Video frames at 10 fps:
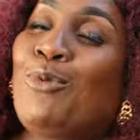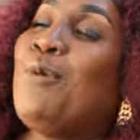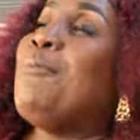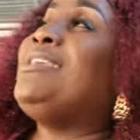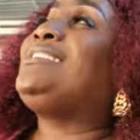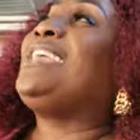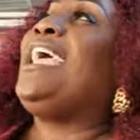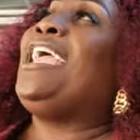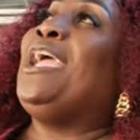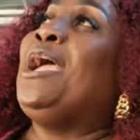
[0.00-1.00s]
Bolt, me
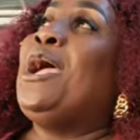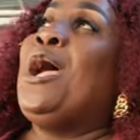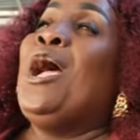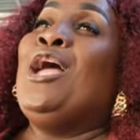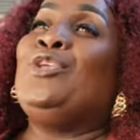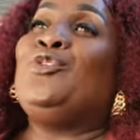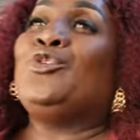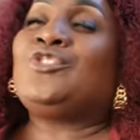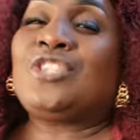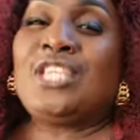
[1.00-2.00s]
say.
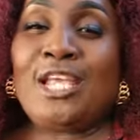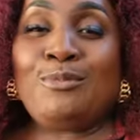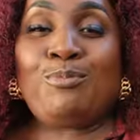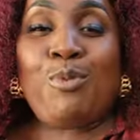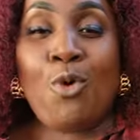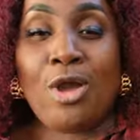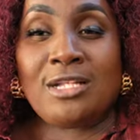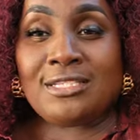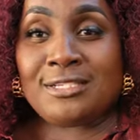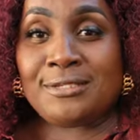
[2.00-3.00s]
Usain Bolt.